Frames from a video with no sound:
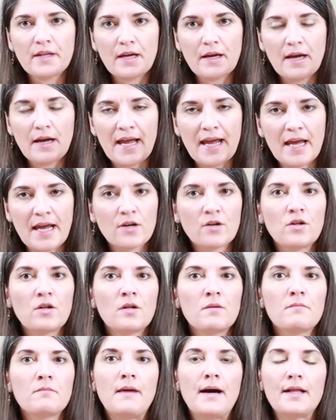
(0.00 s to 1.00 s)

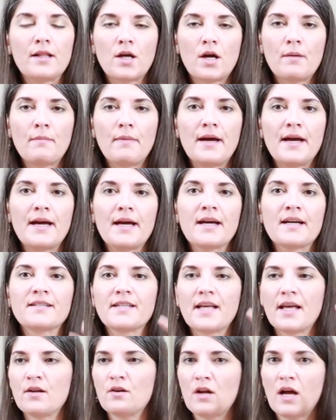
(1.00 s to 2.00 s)
handle Mylar bags
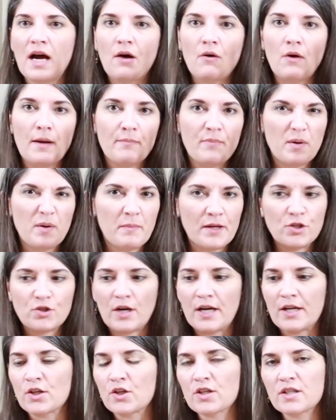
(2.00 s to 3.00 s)
and how I put my
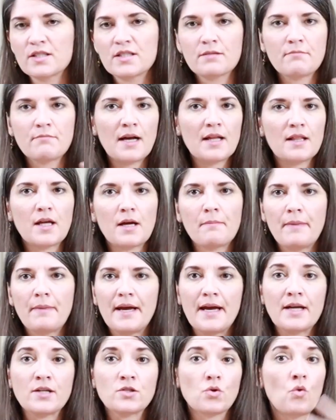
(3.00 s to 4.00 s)
dried goods in Mylar
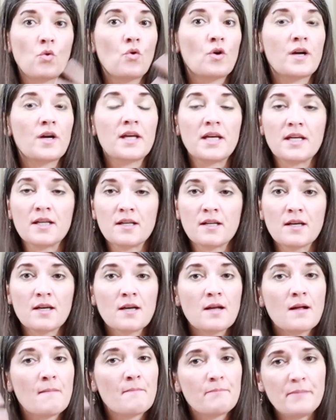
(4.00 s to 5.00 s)
bags or in
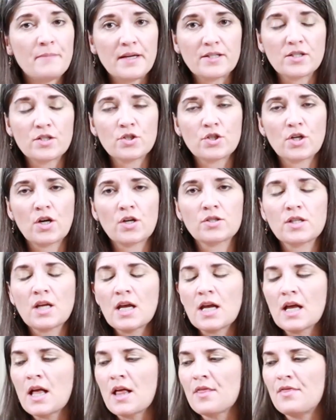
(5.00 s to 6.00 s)
mason jars,
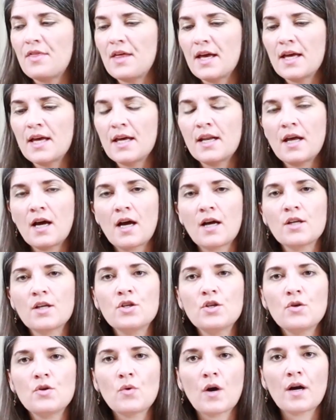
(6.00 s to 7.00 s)
then
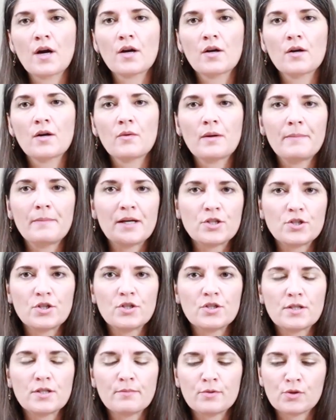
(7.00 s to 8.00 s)
you are going to want to make sure
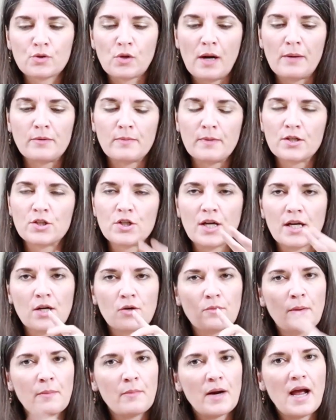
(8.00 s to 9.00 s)
you subscribe to my channel.
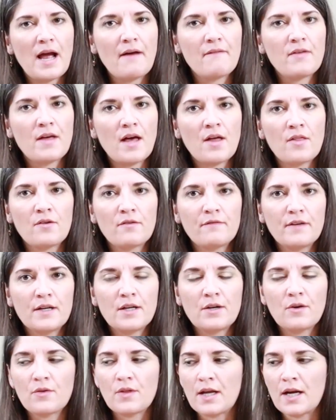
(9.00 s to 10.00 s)
Remember, I have the other
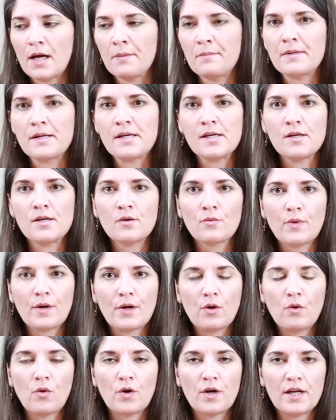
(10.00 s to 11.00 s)
video that I'll be
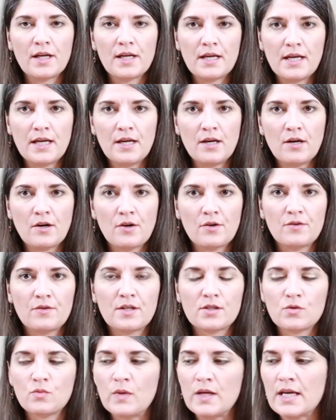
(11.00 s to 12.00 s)
recording here
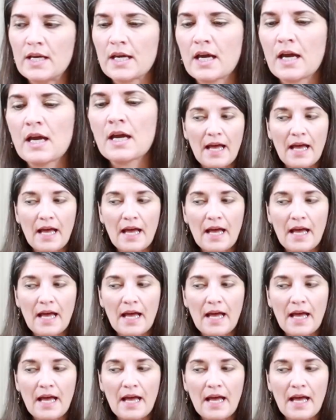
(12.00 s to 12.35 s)
this week.